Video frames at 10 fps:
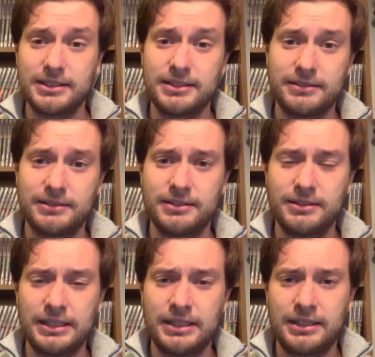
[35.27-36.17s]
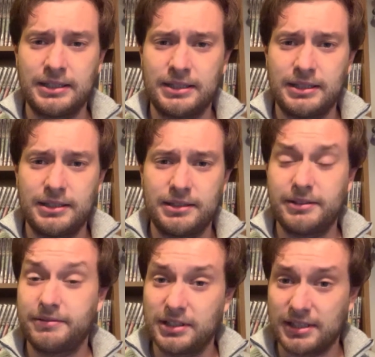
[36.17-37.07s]
a
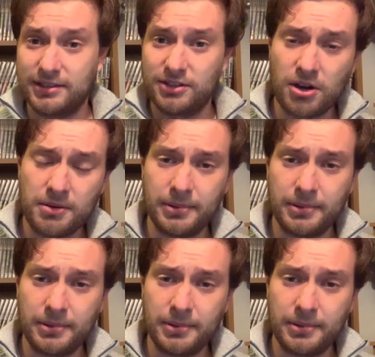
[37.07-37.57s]
different coloured top.